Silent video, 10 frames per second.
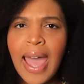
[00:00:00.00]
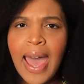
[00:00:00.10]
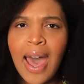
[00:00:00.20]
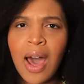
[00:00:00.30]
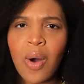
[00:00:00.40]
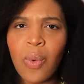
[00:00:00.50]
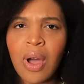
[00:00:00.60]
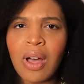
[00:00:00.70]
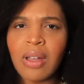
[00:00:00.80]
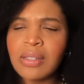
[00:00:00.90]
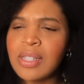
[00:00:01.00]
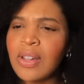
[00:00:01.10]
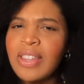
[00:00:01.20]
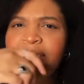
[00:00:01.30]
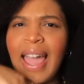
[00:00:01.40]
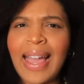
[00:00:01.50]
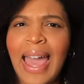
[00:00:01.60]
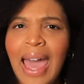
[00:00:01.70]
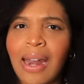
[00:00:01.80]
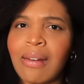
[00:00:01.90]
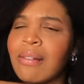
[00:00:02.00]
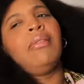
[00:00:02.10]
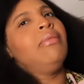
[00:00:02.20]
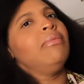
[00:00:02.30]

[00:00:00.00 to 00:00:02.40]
No! It's the only thing I got.